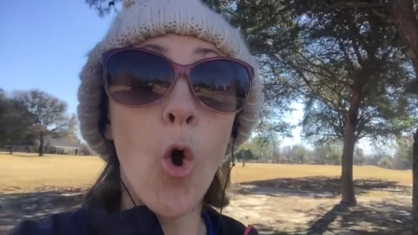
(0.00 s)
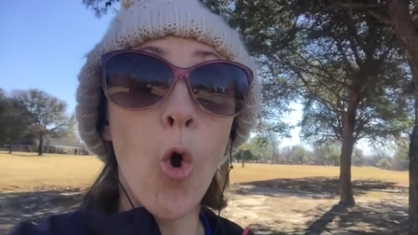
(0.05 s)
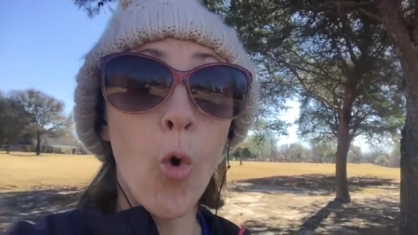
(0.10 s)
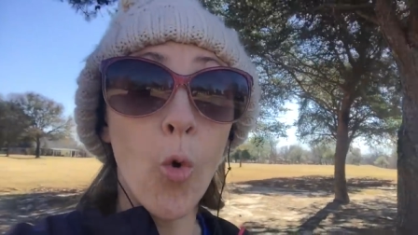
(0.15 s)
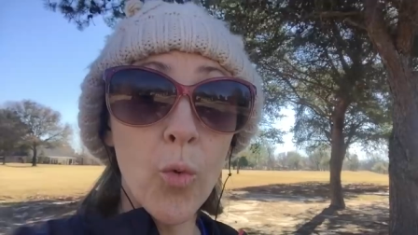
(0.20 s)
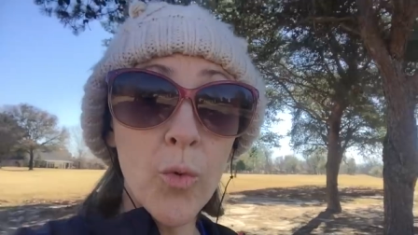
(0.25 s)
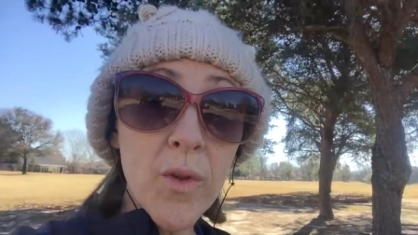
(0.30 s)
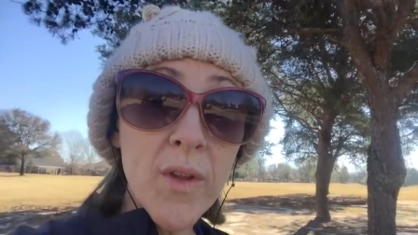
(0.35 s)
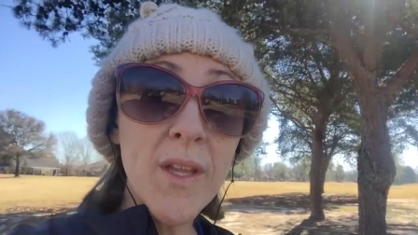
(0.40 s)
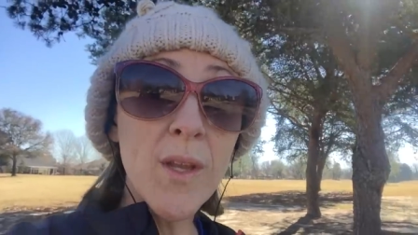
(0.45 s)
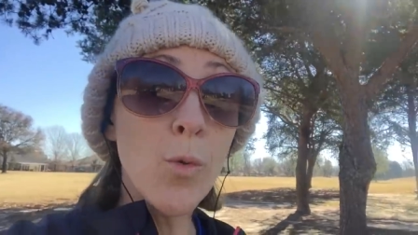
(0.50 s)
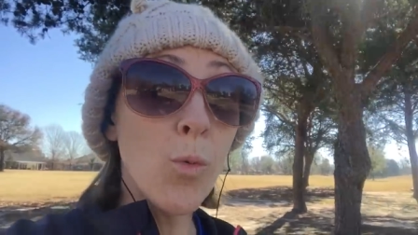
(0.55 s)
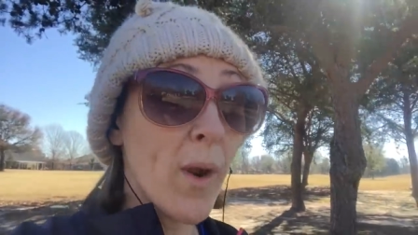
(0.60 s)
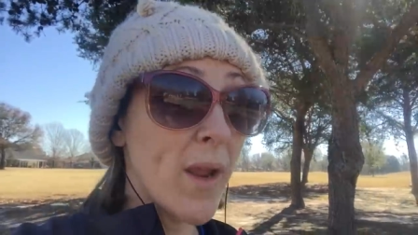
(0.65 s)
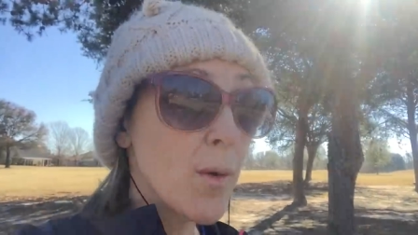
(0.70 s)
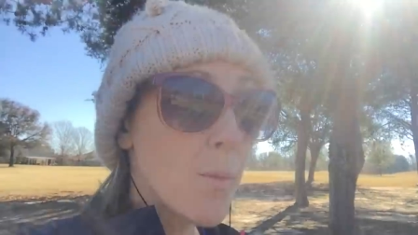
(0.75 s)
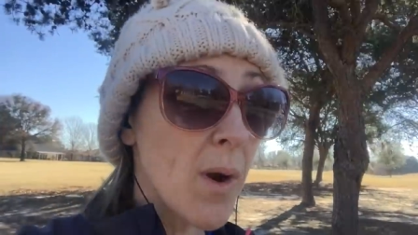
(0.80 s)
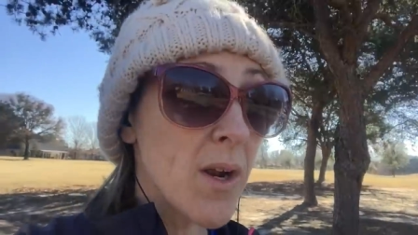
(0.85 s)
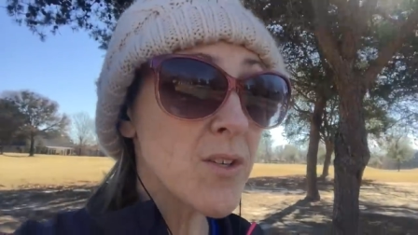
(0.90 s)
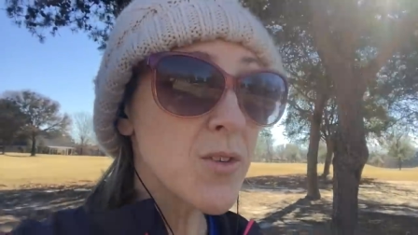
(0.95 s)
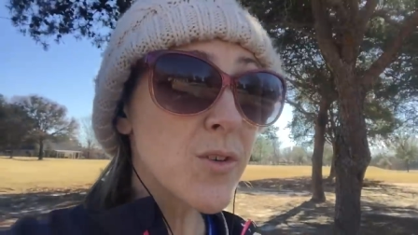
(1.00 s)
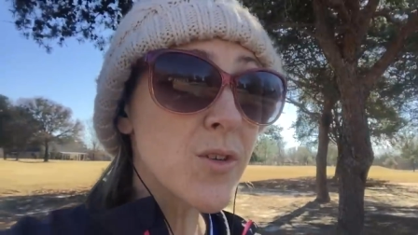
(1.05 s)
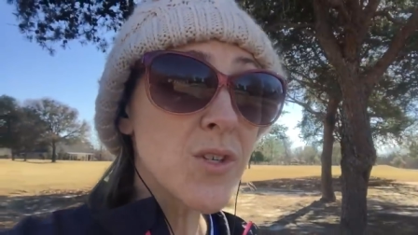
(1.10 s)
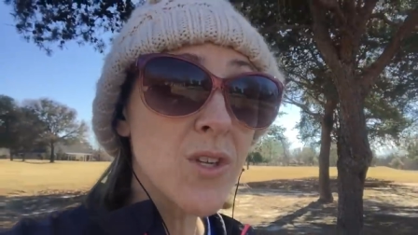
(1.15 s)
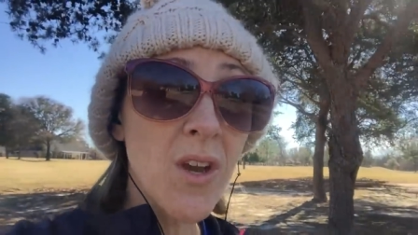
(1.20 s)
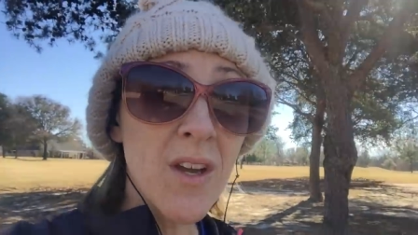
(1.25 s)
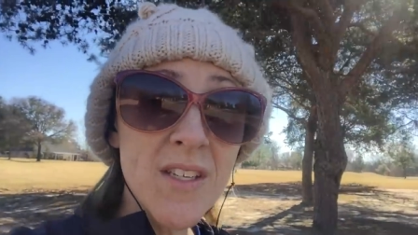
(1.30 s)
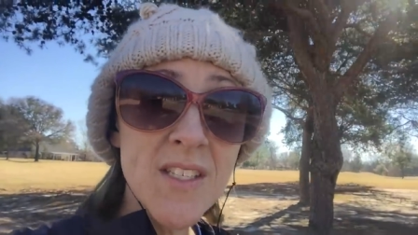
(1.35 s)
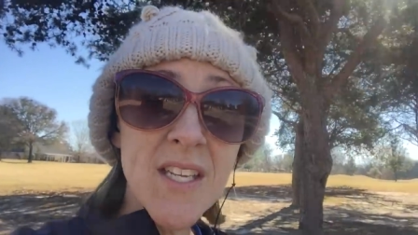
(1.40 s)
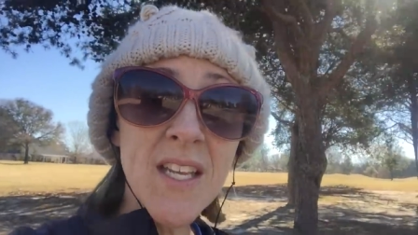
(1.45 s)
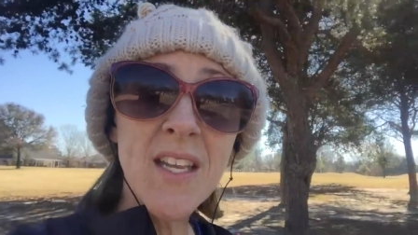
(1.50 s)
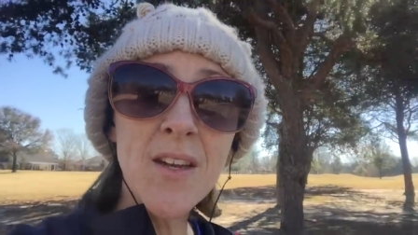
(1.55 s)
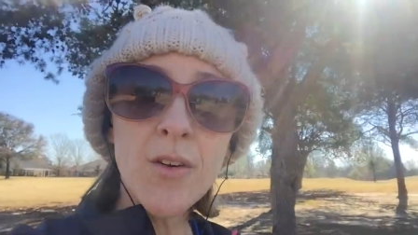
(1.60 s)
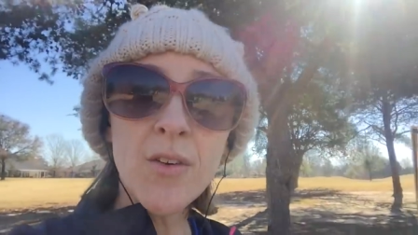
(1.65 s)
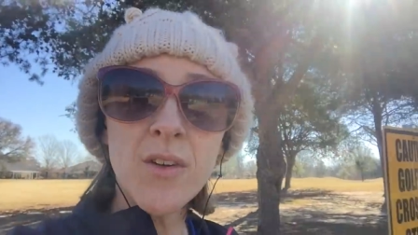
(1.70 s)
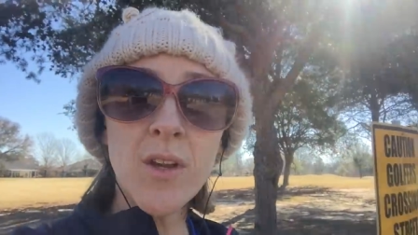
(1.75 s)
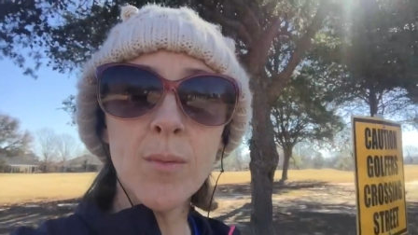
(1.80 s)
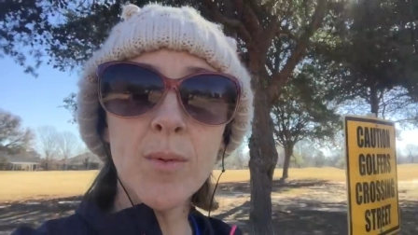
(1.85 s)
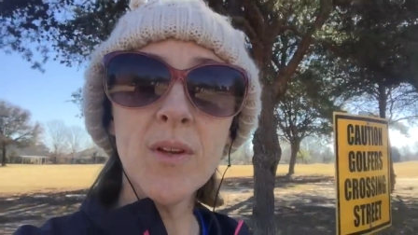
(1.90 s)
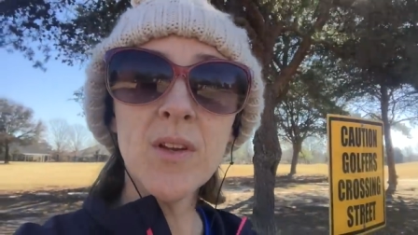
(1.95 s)
only Weight Watchers content
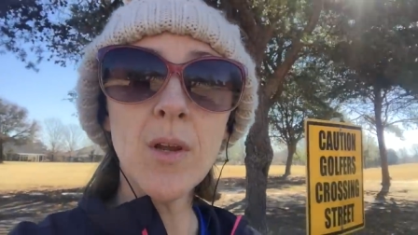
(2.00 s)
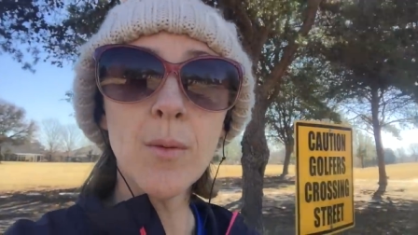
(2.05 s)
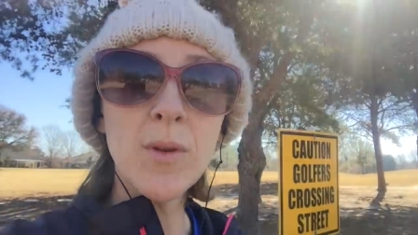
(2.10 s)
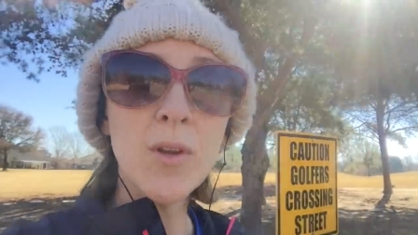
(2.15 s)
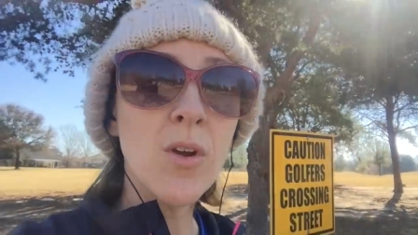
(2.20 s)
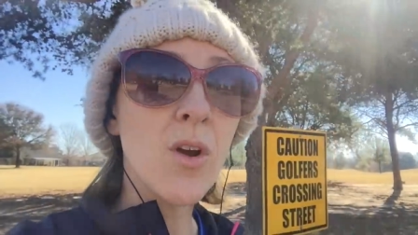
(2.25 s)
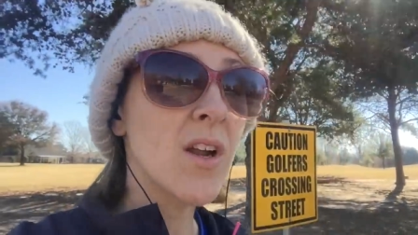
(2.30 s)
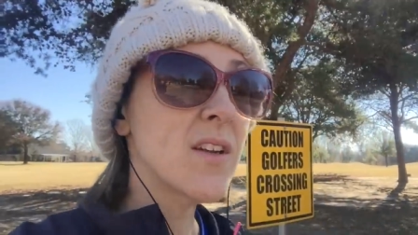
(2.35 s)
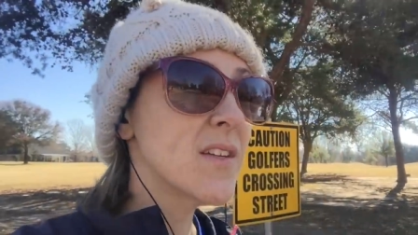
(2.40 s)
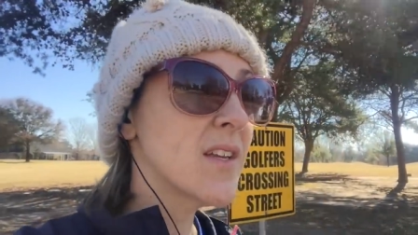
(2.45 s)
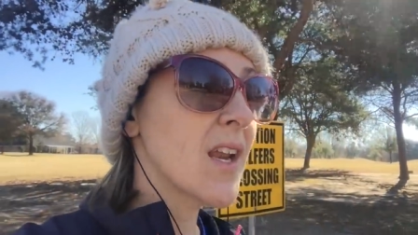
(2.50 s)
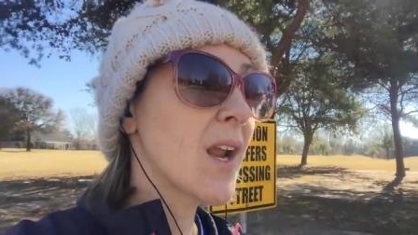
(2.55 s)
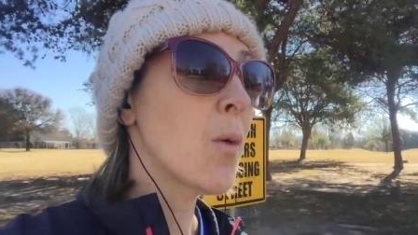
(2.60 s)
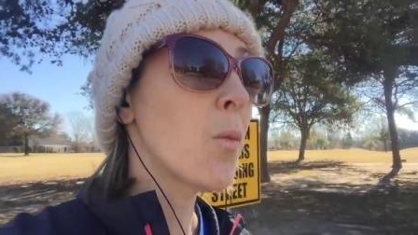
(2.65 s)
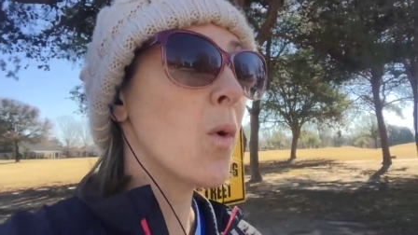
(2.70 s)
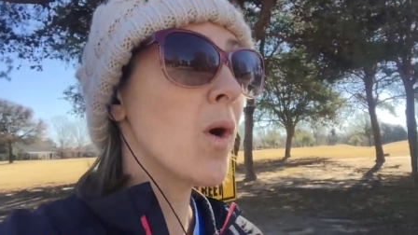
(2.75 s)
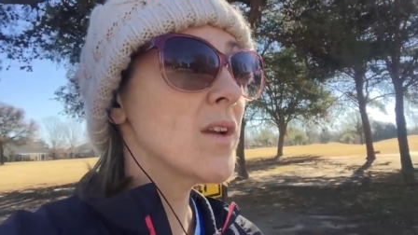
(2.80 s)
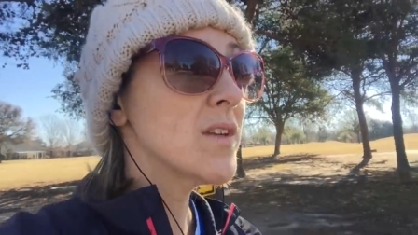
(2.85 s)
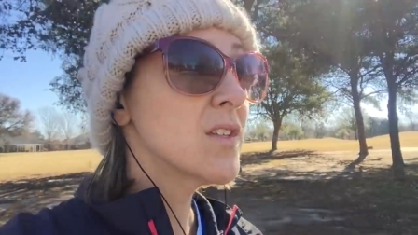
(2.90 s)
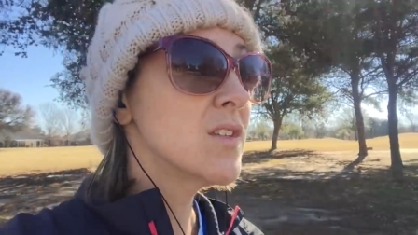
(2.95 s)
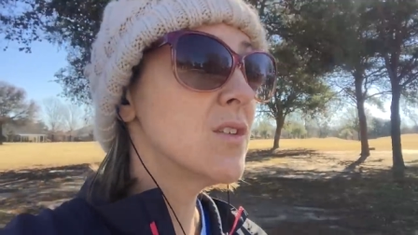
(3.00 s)
or WW content. I want